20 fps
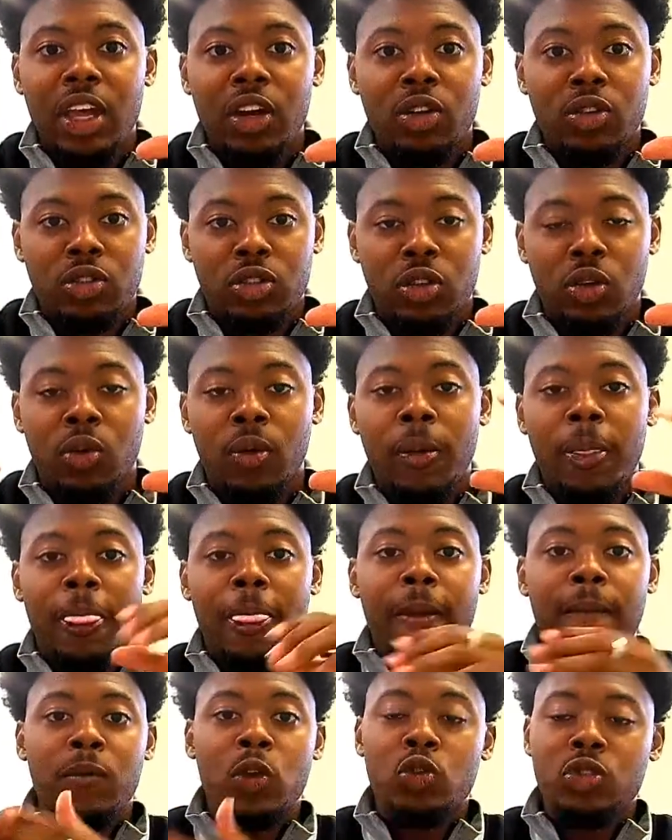So
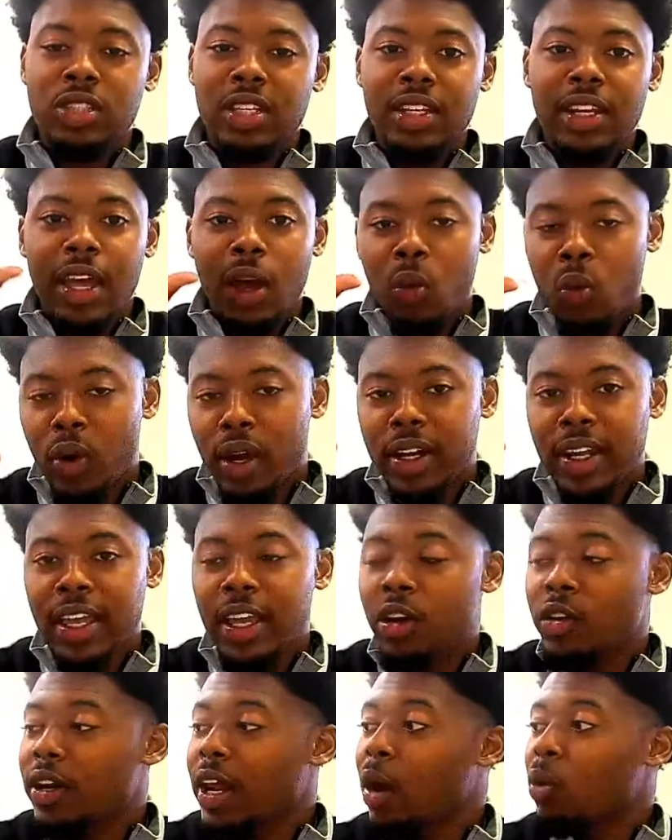you seen that one heater
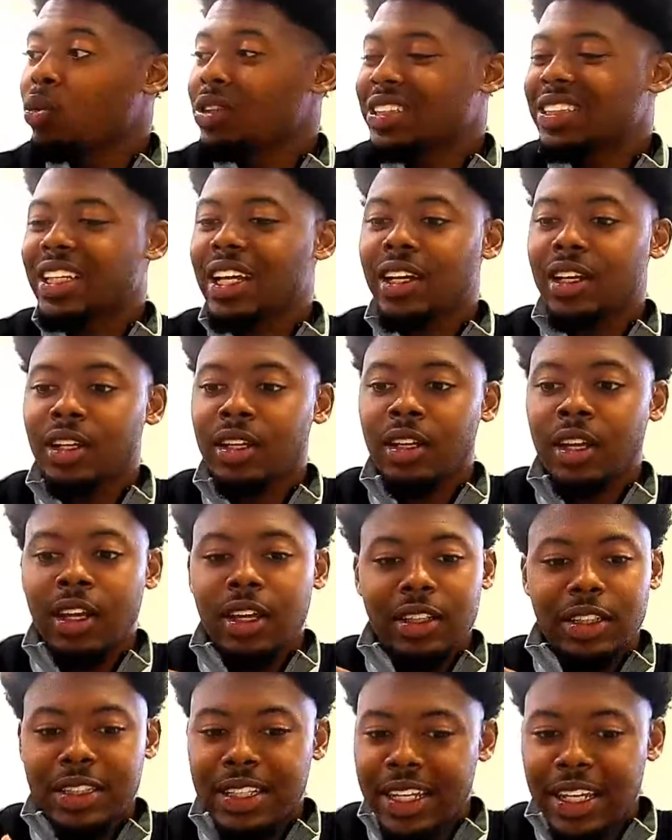that was selling
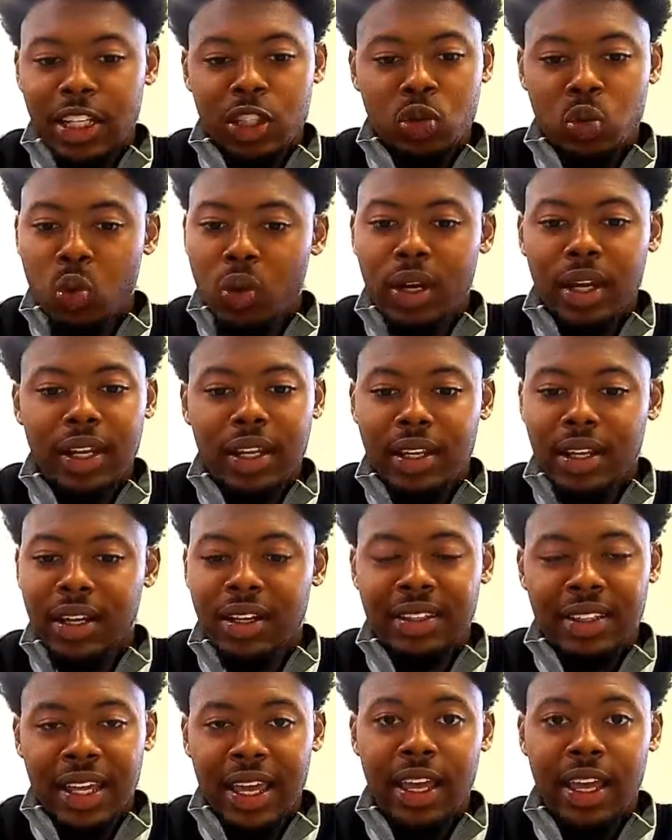10, 20 a day.